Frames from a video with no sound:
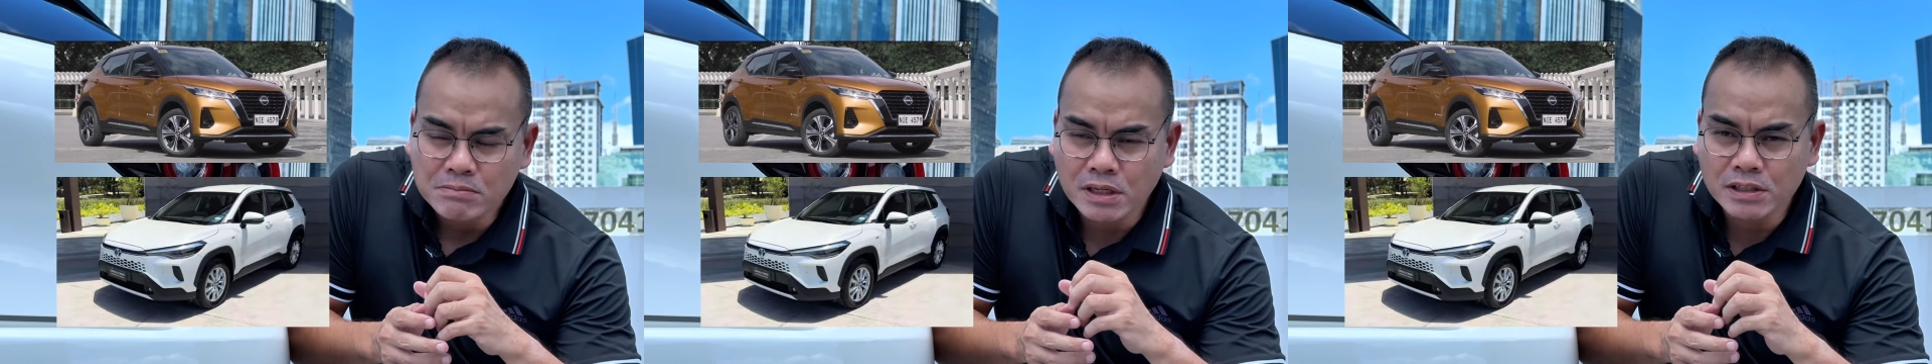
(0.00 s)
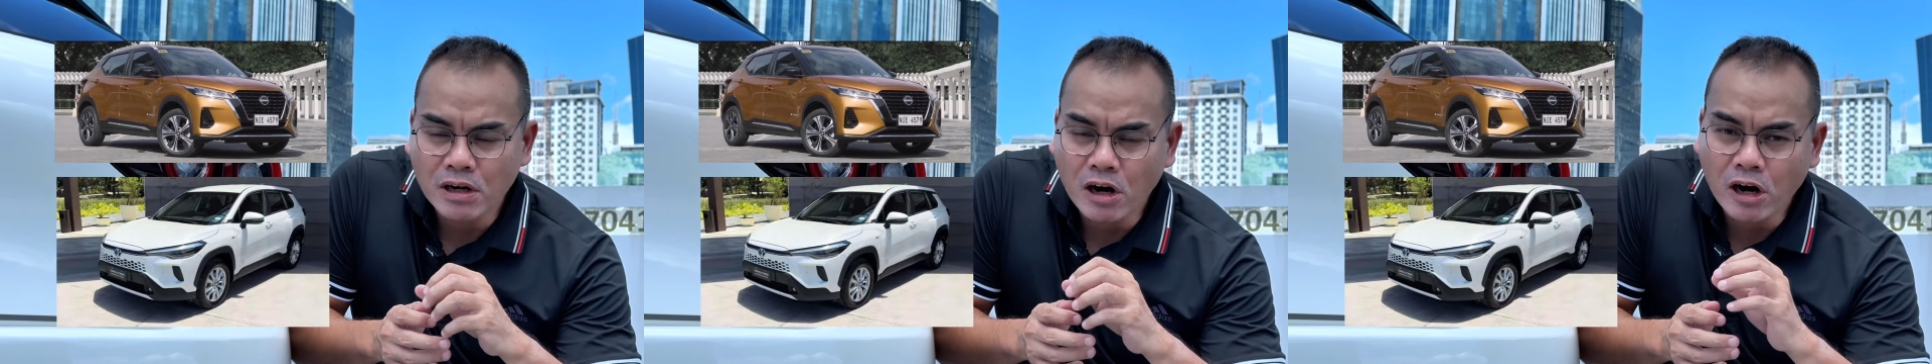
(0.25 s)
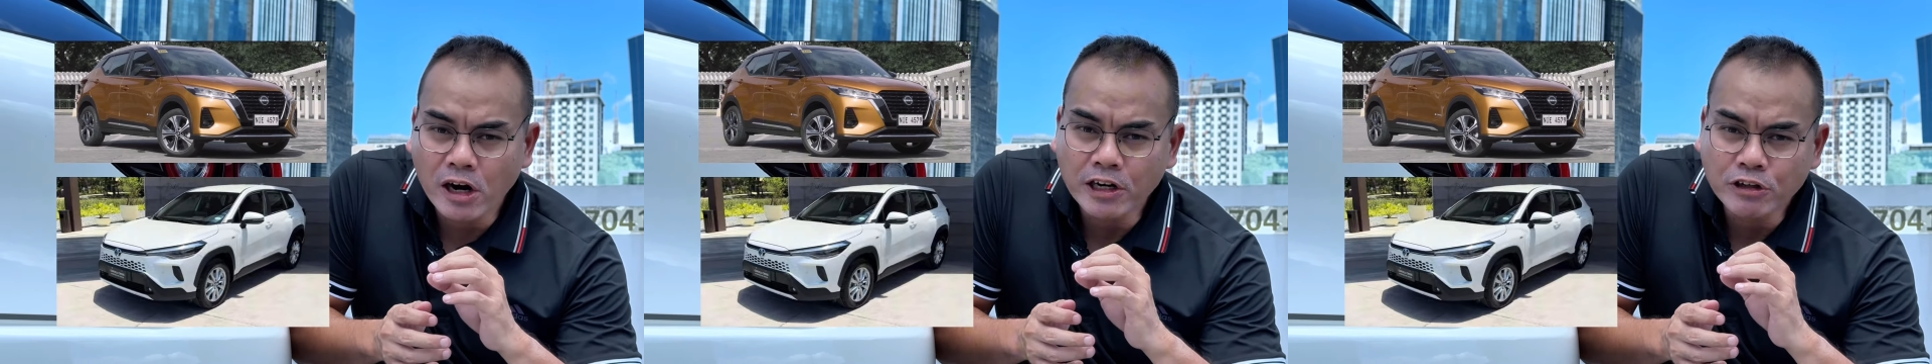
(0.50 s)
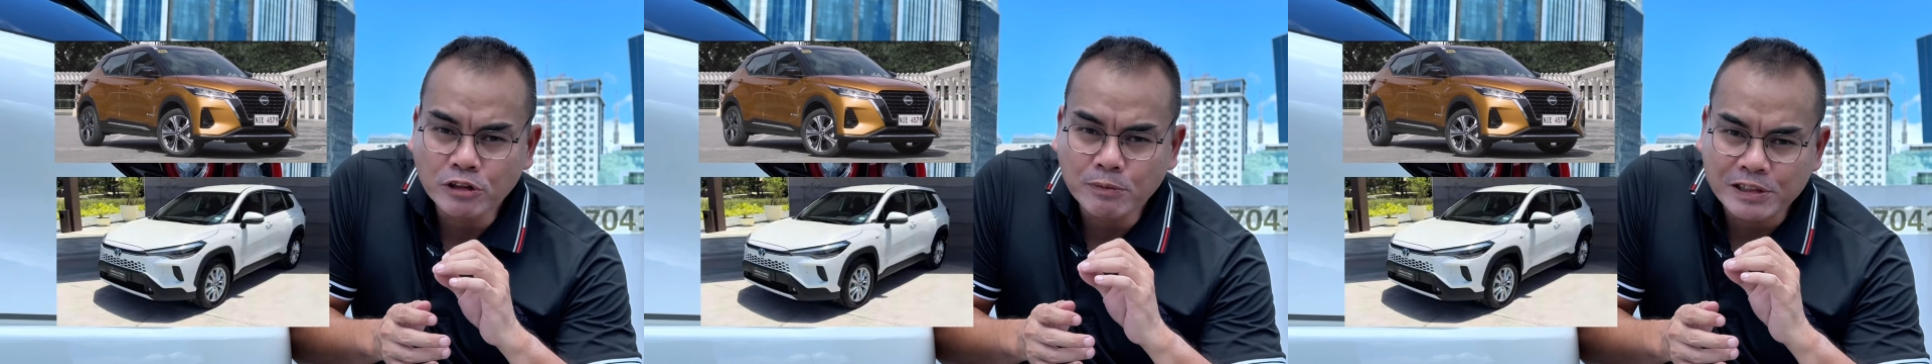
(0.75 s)
but
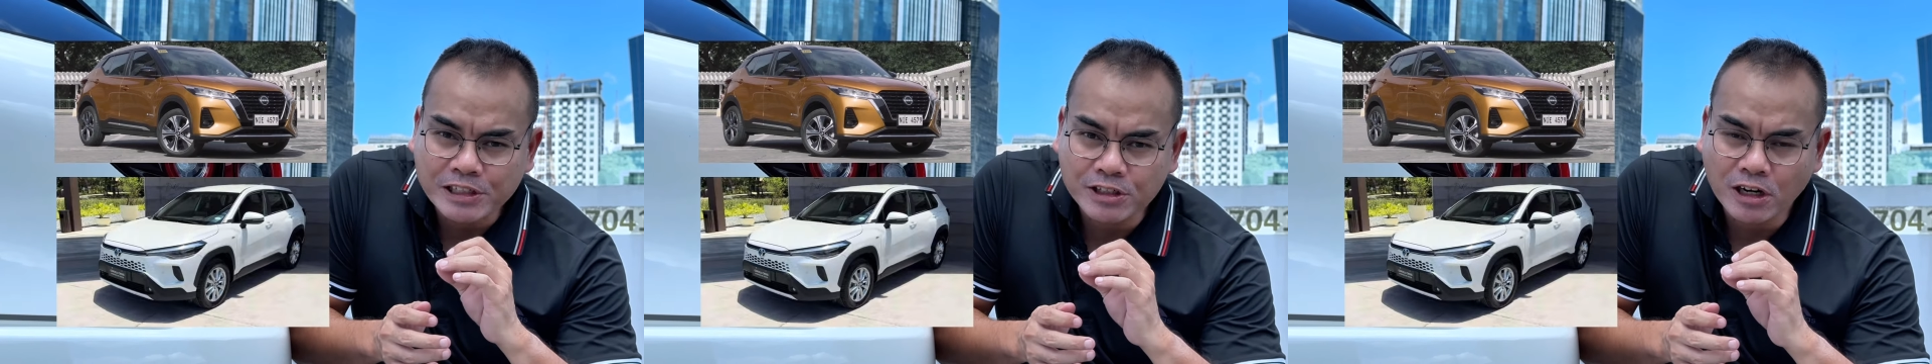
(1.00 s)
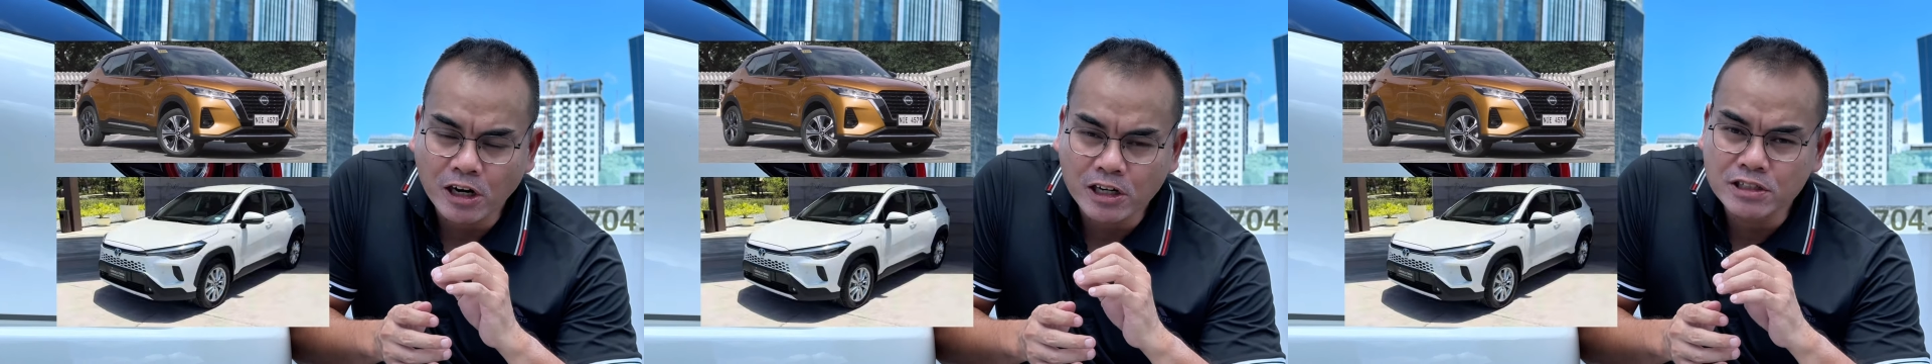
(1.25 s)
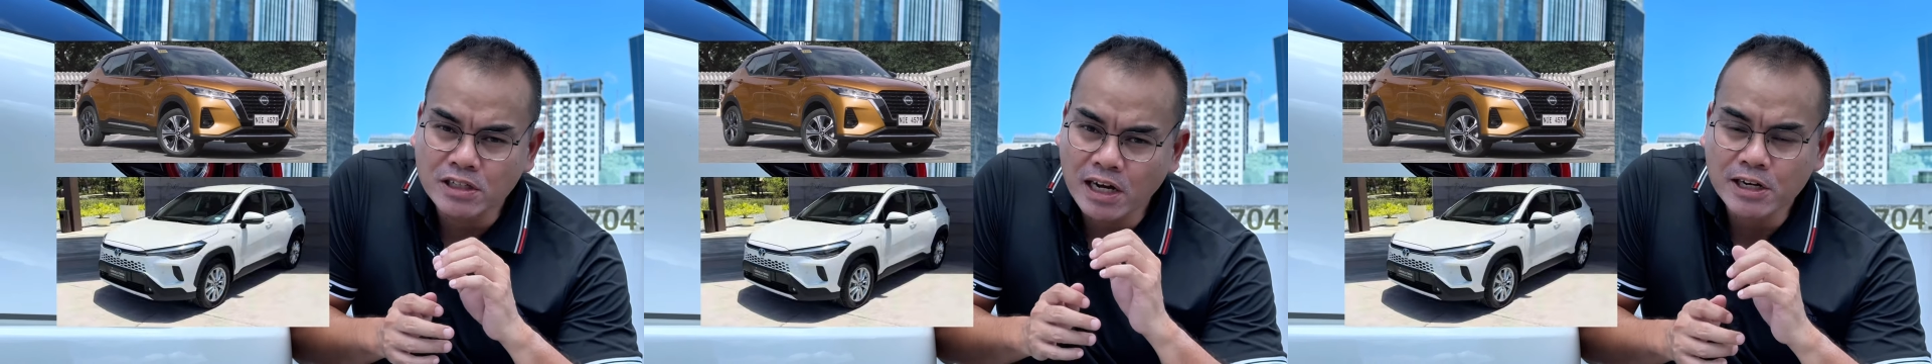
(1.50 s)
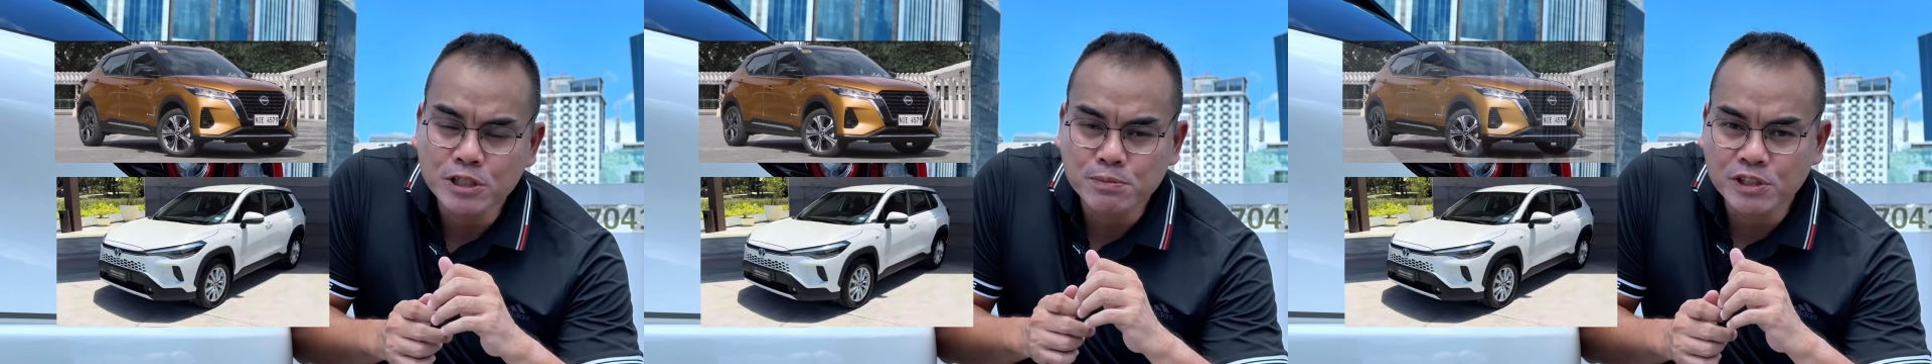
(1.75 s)
arguably are not as